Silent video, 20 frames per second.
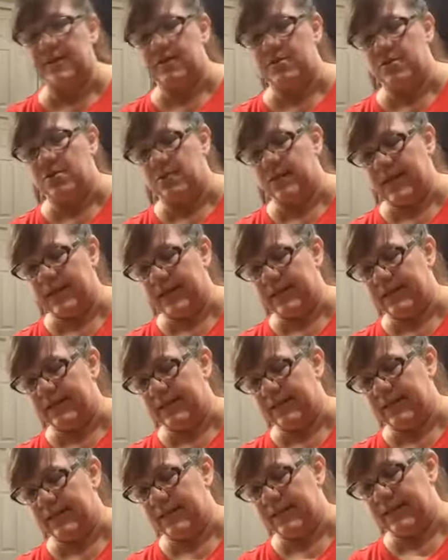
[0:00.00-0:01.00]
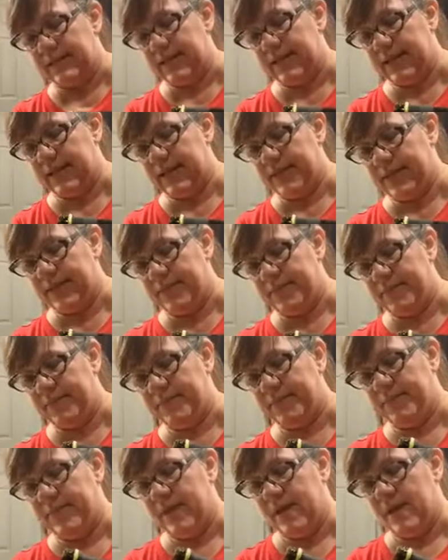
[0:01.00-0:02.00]
you guys can see it.
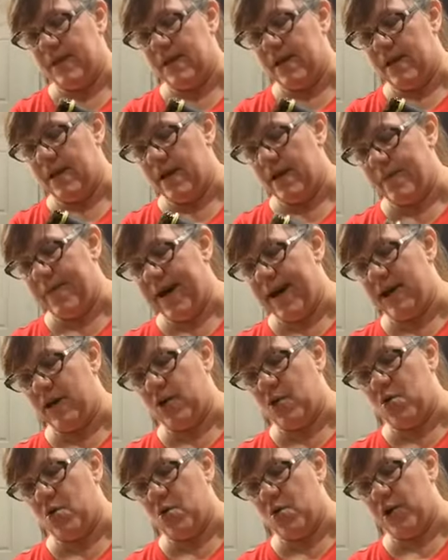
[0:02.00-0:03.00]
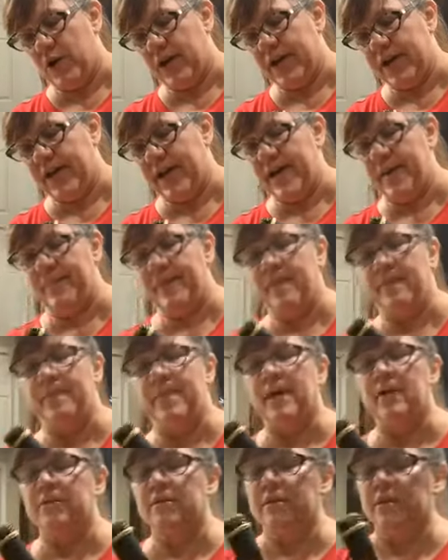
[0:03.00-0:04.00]
About 1/4 cup of
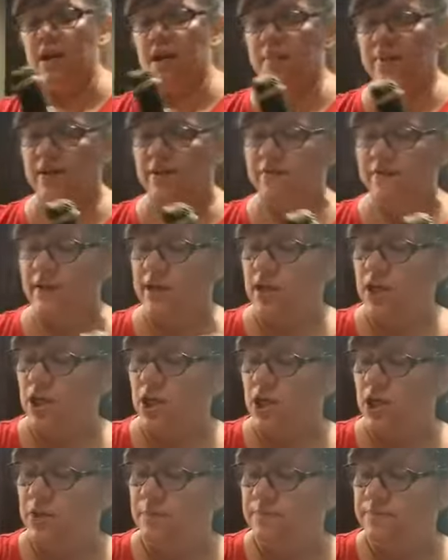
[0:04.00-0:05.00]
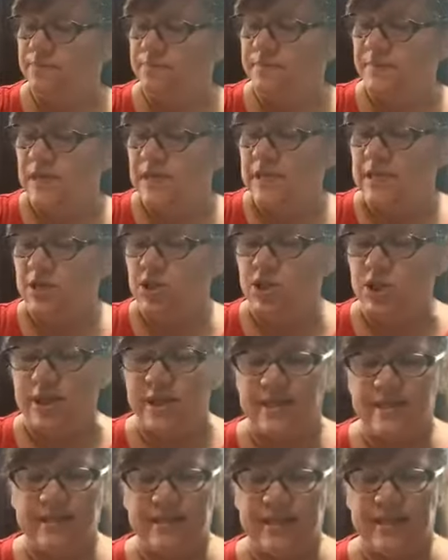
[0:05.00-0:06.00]
balsamic vinegar,
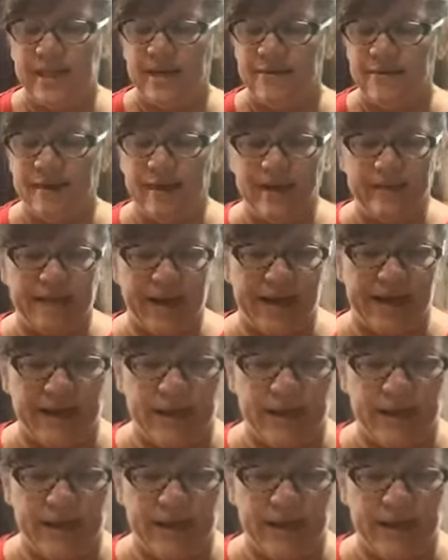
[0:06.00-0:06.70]
just to give it that